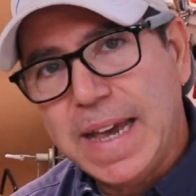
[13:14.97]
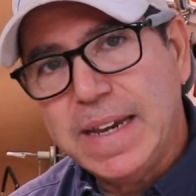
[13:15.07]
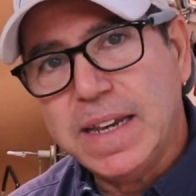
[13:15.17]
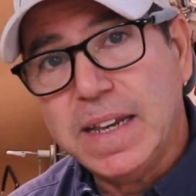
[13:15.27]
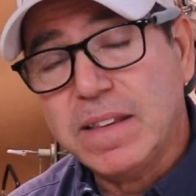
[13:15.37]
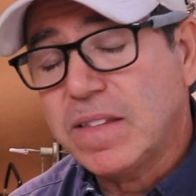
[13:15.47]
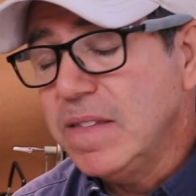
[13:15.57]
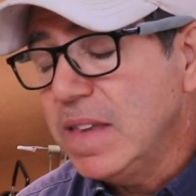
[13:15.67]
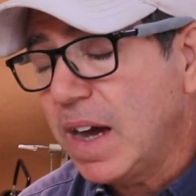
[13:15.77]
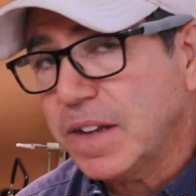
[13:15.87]
and it's
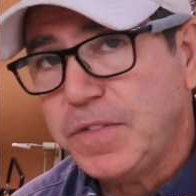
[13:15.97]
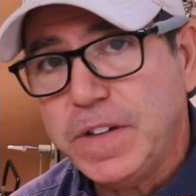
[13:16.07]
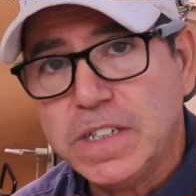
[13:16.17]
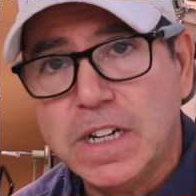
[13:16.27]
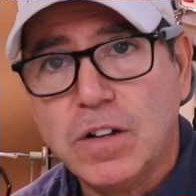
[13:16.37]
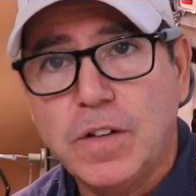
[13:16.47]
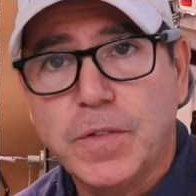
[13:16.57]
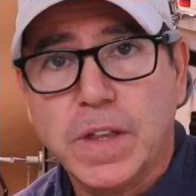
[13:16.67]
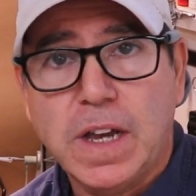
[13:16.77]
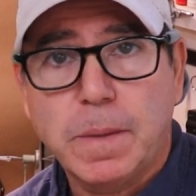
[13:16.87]
not efficient at all
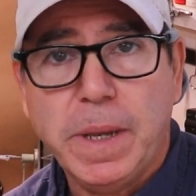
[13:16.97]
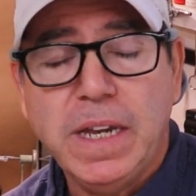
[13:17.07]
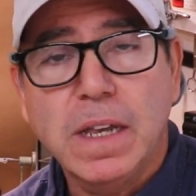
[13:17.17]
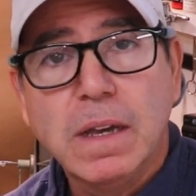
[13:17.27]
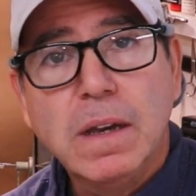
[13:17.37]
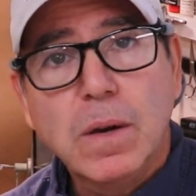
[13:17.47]
for the kind of painting